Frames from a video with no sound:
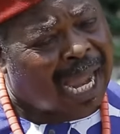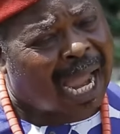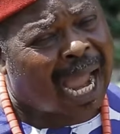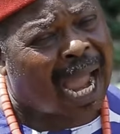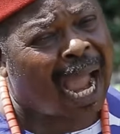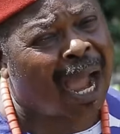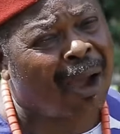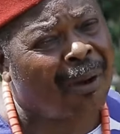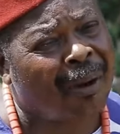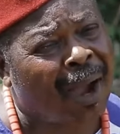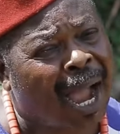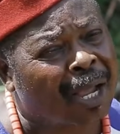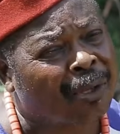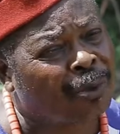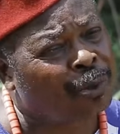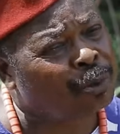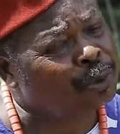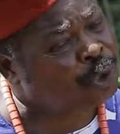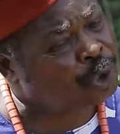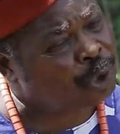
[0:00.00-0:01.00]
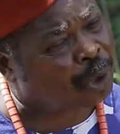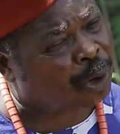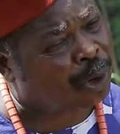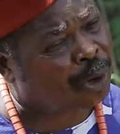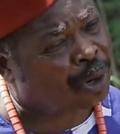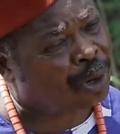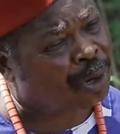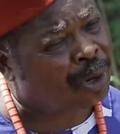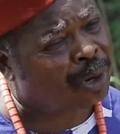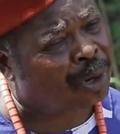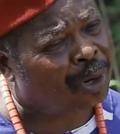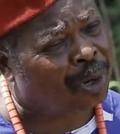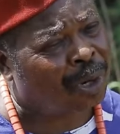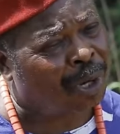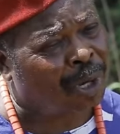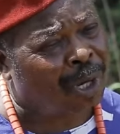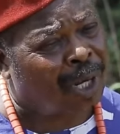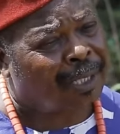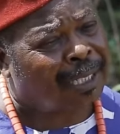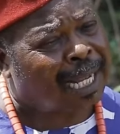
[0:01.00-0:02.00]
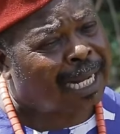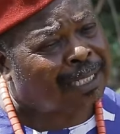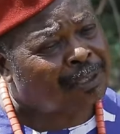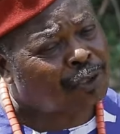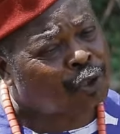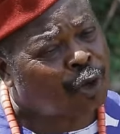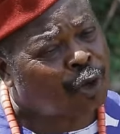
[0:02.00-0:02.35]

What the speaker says: How are you sure that